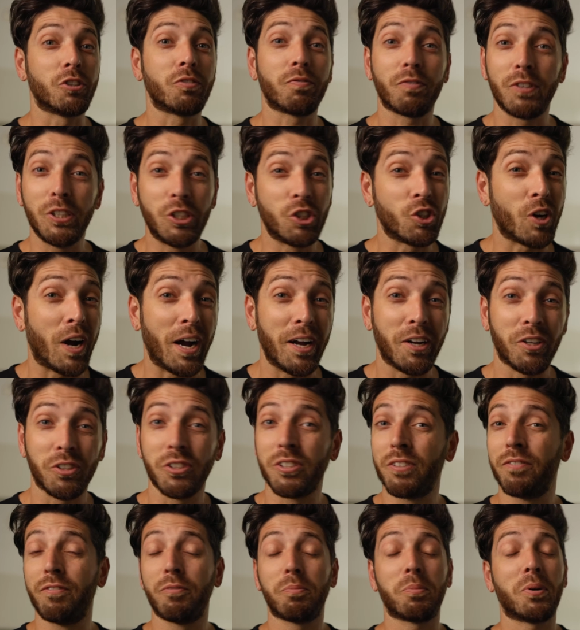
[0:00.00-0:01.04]
free trials
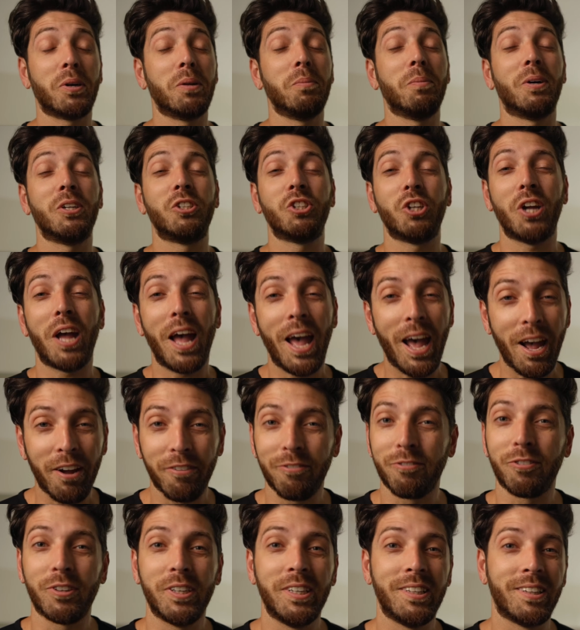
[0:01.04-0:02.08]
of pretty much
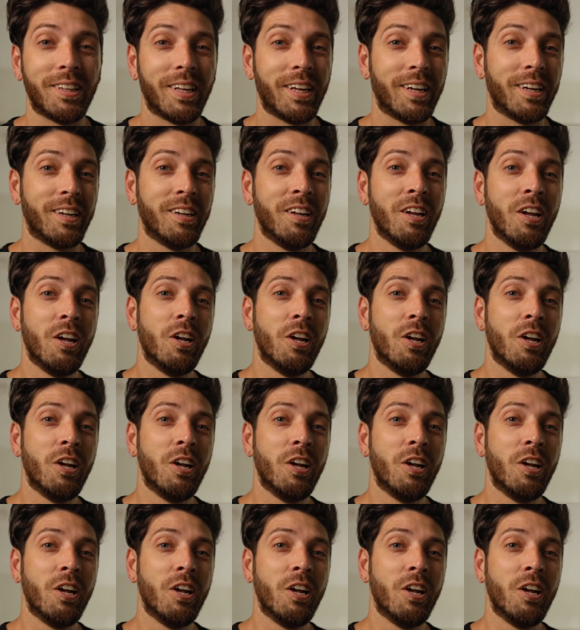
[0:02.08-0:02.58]
everything.